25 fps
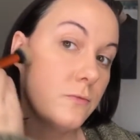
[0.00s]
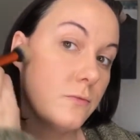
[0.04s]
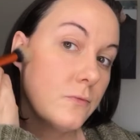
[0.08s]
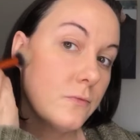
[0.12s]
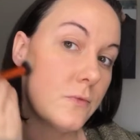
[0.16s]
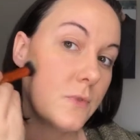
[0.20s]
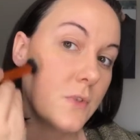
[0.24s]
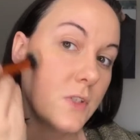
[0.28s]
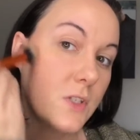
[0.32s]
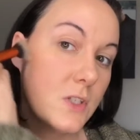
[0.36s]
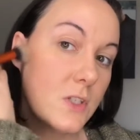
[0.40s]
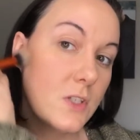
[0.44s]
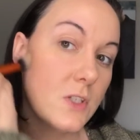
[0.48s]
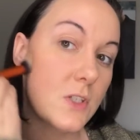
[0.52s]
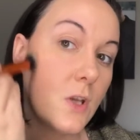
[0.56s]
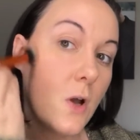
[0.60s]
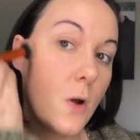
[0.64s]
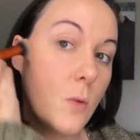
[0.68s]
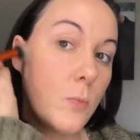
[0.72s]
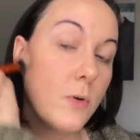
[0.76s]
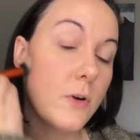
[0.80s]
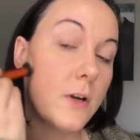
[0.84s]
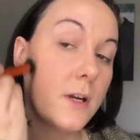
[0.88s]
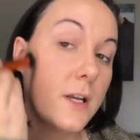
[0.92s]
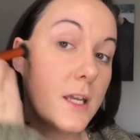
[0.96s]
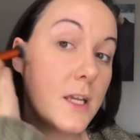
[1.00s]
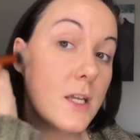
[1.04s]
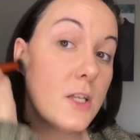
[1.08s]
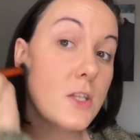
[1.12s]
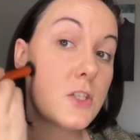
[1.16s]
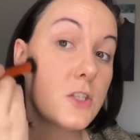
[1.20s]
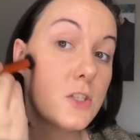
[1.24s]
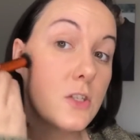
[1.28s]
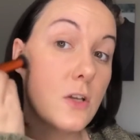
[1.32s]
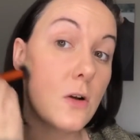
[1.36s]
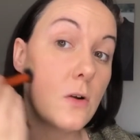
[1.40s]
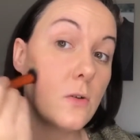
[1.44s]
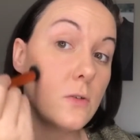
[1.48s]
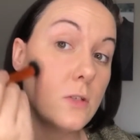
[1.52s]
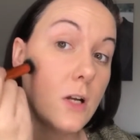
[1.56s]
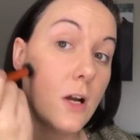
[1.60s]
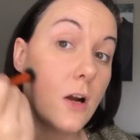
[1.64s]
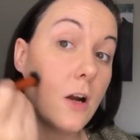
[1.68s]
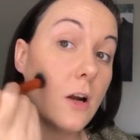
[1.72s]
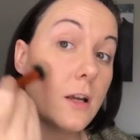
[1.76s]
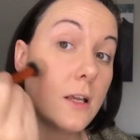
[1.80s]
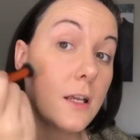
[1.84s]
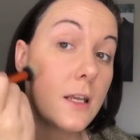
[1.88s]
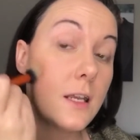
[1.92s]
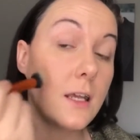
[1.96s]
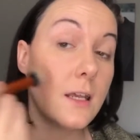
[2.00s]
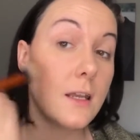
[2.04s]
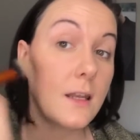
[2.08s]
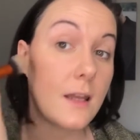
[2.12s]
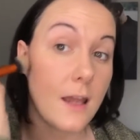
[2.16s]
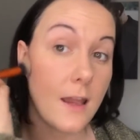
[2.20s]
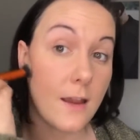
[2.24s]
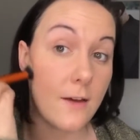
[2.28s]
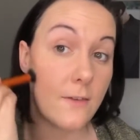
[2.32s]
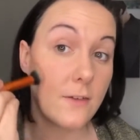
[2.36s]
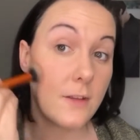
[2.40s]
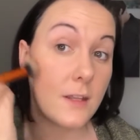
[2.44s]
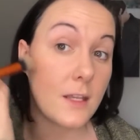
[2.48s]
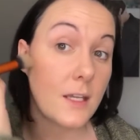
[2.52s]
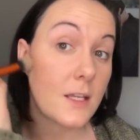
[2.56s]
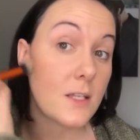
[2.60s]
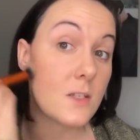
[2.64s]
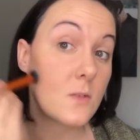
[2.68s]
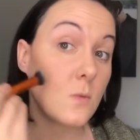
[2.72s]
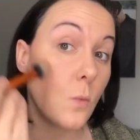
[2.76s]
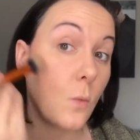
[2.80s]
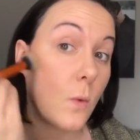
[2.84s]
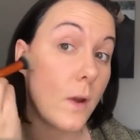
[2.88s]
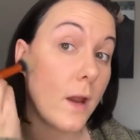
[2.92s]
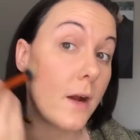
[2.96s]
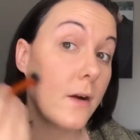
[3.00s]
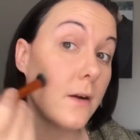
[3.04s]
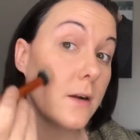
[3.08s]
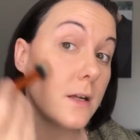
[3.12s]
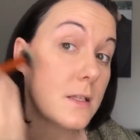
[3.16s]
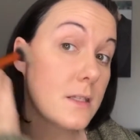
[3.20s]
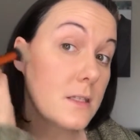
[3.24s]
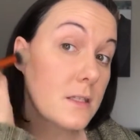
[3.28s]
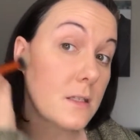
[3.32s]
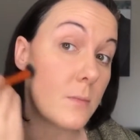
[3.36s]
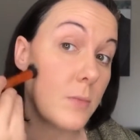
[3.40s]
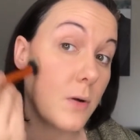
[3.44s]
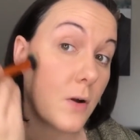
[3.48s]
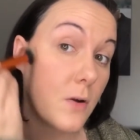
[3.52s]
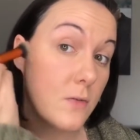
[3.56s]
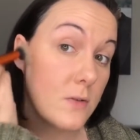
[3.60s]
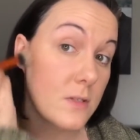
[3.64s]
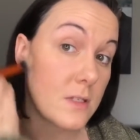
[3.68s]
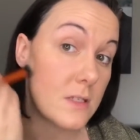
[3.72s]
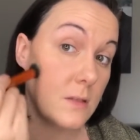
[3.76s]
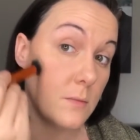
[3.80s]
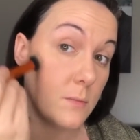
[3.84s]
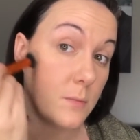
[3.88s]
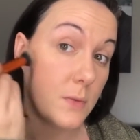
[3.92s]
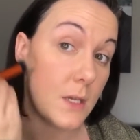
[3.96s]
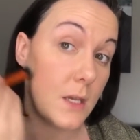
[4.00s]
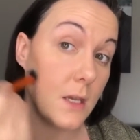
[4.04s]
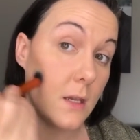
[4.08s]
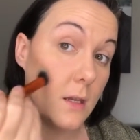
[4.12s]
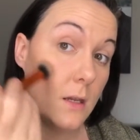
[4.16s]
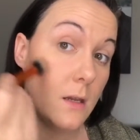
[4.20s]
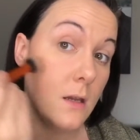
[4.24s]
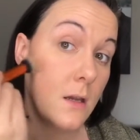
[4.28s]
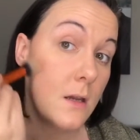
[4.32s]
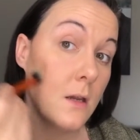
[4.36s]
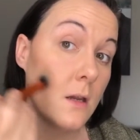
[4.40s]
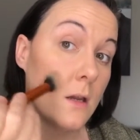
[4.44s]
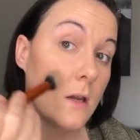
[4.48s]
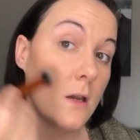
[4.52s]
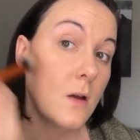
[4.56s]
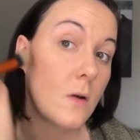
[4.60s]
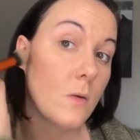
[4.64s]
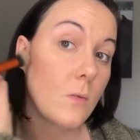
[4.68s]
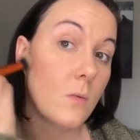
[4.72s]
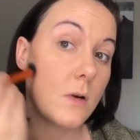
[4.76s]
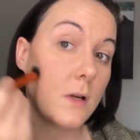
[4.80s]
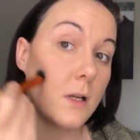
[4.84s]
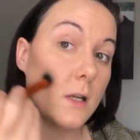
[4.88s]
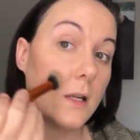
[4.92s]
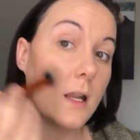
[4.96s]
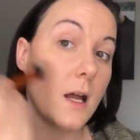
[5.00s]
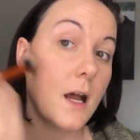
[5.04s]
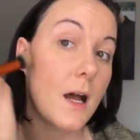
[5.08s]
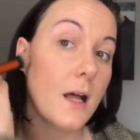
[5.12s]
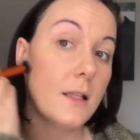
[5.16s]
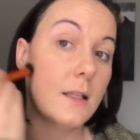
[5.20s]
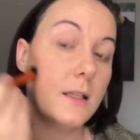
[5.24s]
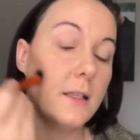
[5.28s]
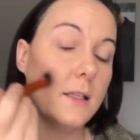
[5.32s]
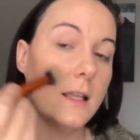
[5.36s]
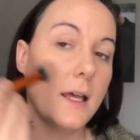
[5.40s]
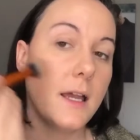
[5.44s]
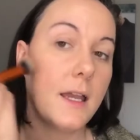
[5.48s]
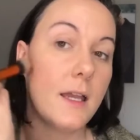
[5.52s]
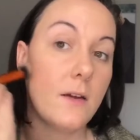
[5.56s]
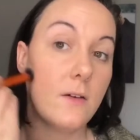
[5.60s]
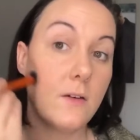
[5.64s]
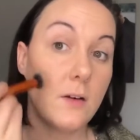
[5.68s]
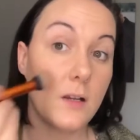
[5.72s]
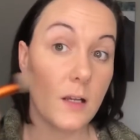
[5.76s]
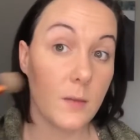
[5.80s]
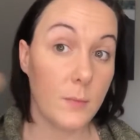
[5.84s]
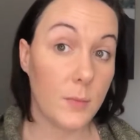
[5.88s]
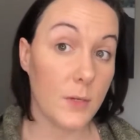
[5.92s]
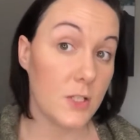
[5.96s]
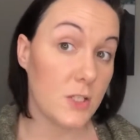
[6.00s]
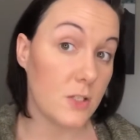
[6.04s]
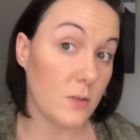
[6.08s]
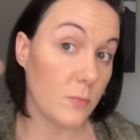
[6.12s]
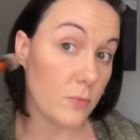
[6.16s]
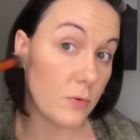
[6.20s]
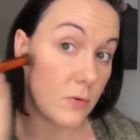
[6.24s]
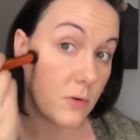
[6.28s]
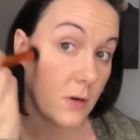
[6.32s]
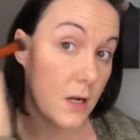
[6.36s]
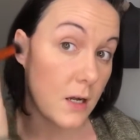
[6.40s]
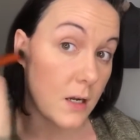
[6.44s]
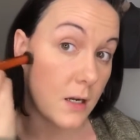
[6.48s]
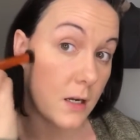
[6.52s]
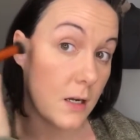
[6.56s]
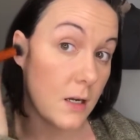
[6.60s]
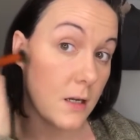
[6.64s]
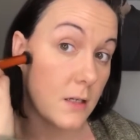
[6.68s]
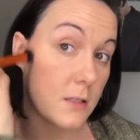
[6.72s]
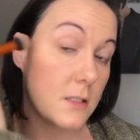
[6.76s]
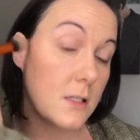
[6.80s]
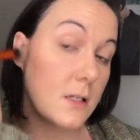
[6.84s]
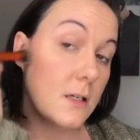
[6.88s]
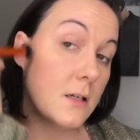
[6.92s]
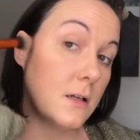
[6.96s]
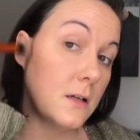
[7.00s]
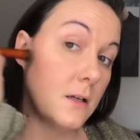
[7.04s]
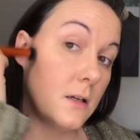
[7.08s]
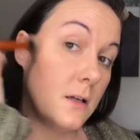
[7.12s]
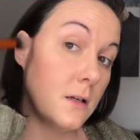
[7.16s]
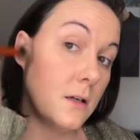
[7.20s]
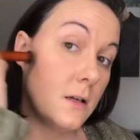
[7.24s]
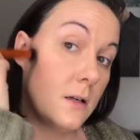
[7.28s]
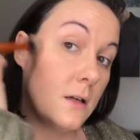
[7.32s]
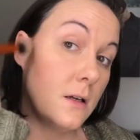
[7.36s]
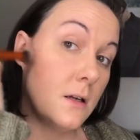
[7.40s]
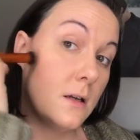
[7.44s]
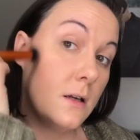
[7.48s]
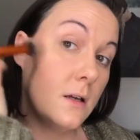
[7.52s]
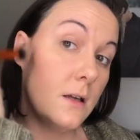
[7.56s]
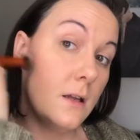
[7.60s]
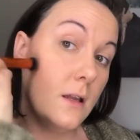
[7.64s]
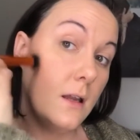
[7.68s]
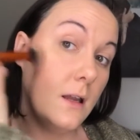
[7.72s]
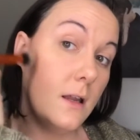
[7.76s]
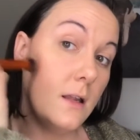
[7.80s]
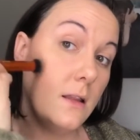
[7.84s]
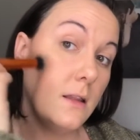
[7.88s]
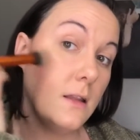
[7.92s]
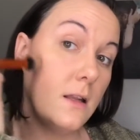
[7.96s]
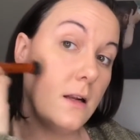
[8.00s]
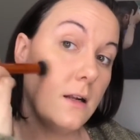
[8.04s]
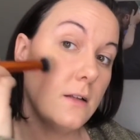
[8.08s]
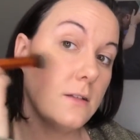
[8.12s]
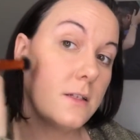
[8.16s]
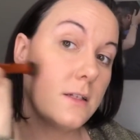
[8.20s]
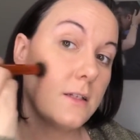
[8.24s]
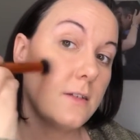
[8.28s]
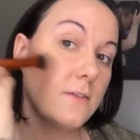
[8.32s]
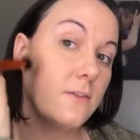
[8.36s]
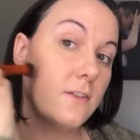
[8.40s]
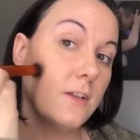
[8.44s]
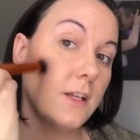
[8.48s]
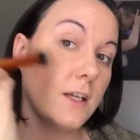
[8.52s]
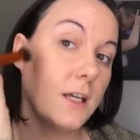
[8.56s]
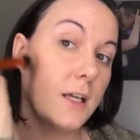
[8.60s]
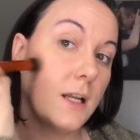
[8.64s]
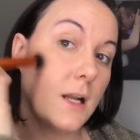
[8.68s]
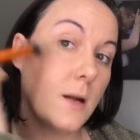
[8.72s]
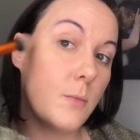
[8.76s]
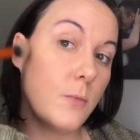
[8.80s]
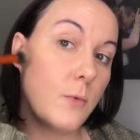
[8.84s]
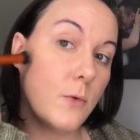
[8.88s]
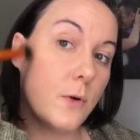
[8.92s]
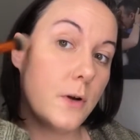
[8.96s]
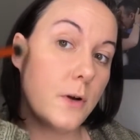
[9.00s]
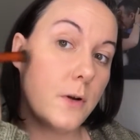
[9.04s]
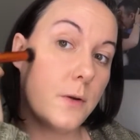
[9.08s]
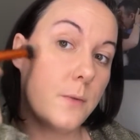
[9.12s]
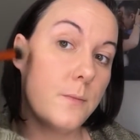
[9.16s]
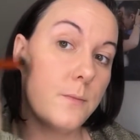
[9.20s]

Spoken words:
So pretty, so targeted. Everything is where it's supposed to be. We're not layering a bunch of product. And then I'll just flick it upward.